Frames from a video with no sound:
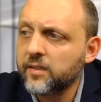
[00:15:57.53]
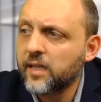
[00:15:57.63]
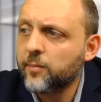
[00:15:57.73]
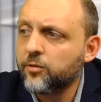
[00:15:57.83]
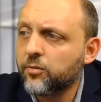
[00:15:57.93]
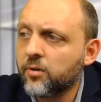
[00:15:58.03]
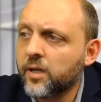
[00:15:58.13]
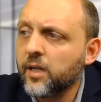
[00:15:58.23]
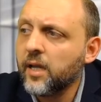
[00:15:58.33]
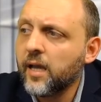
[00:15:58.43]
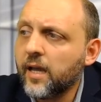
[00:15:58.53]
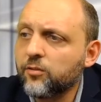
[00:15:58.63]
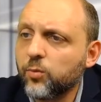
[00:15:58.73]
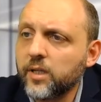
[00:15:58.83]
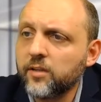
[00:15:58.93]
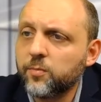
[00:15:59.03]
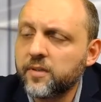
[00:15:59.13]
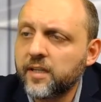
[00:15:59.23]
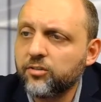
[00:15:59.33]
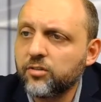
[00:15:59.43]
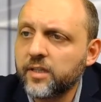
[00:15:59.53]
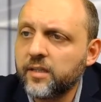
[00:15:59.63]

laboratory, as well as potentially